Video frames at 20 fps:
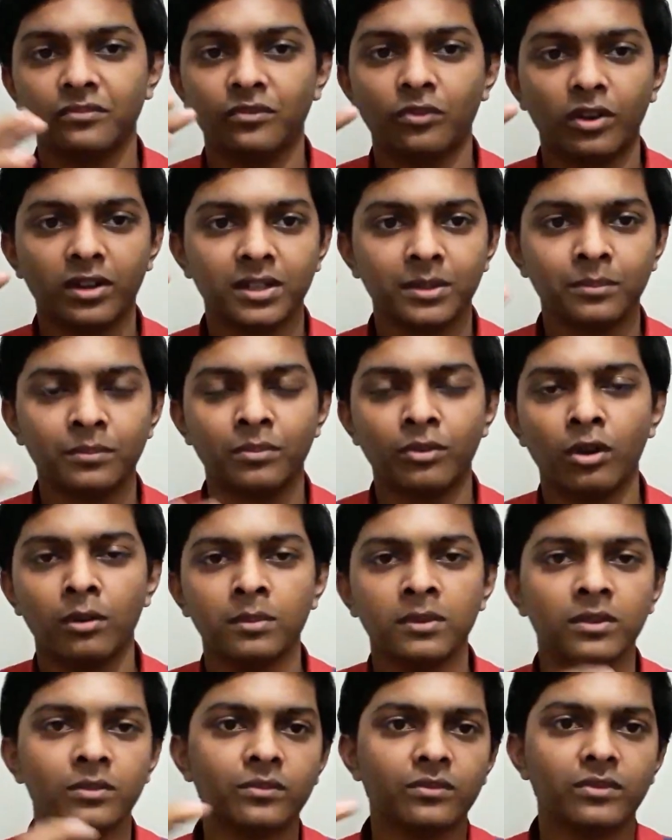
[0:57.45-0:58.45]
what the
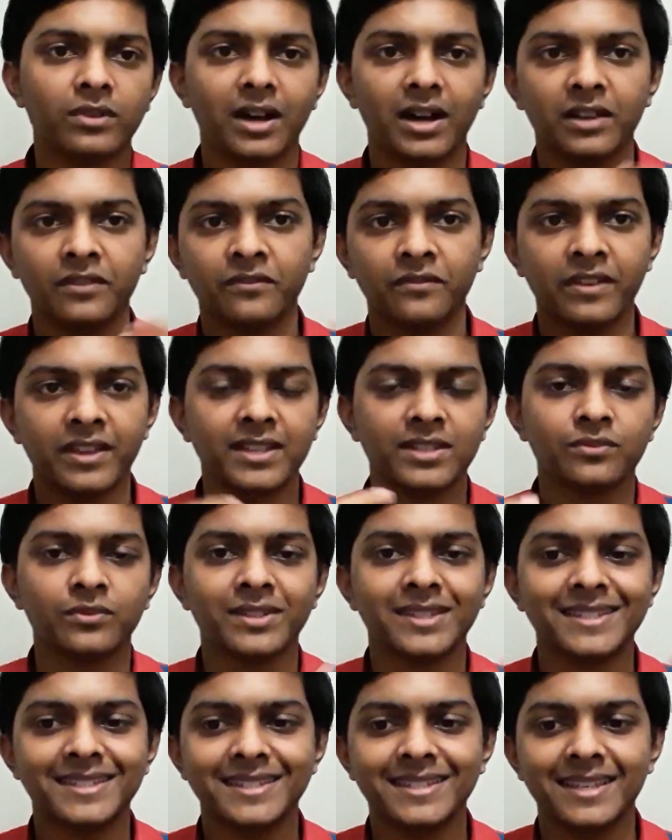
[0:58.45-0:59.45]
problem I face
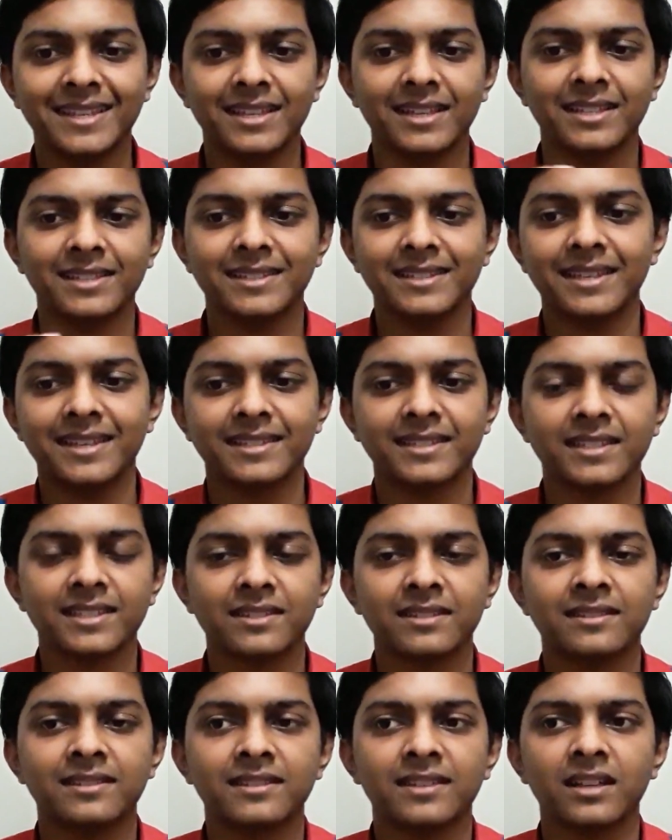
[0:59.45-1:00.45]
with
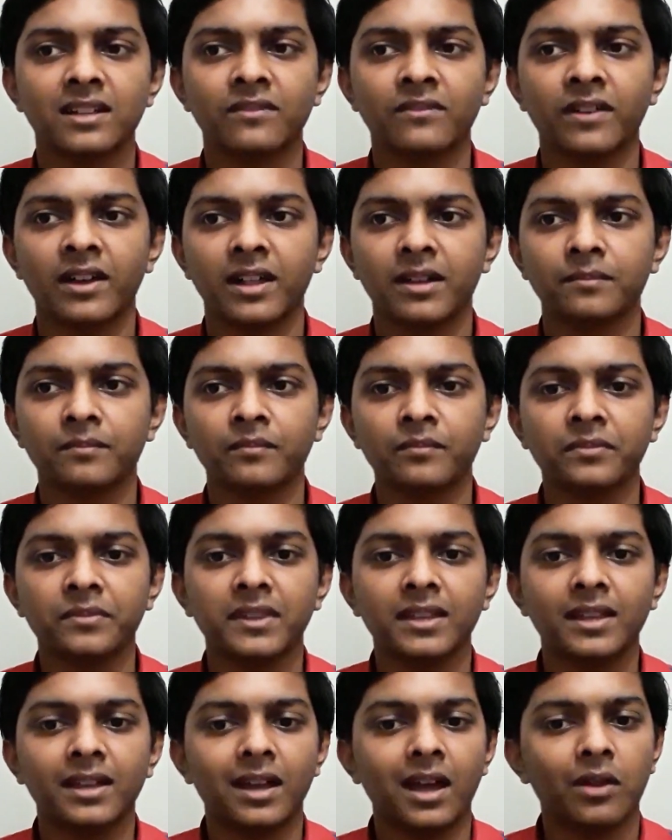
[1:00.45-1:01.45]
CSS itself and
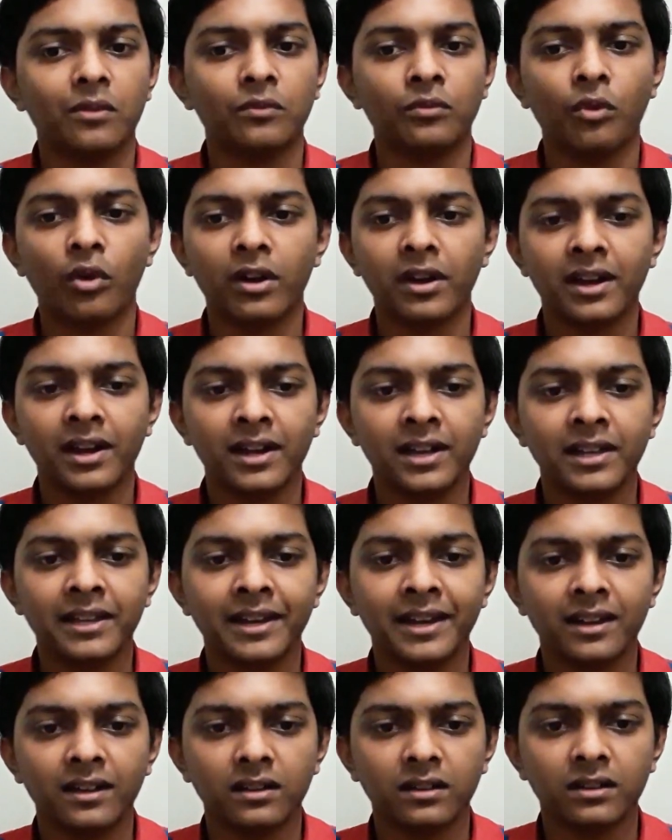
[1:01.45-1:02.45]
and what
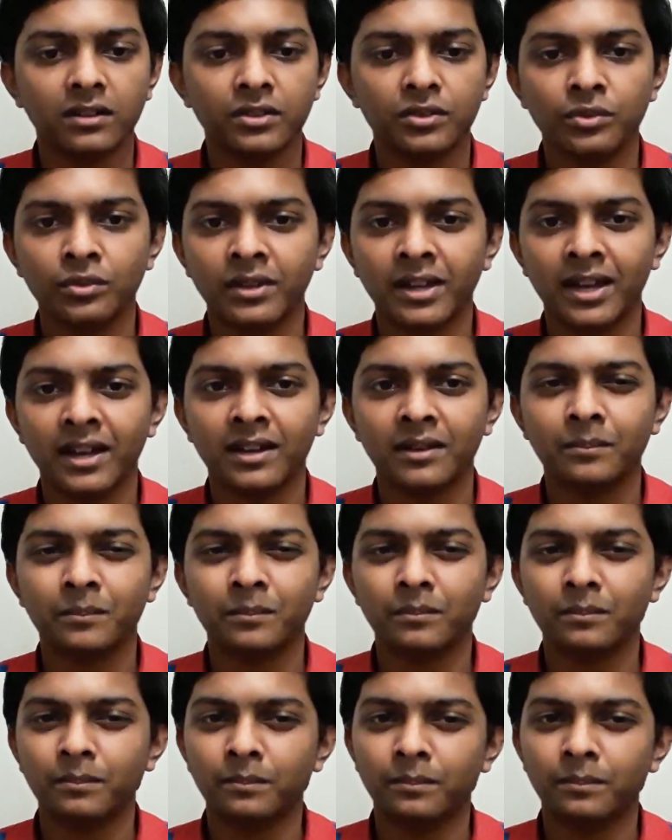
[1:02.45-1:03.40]
really uh, you can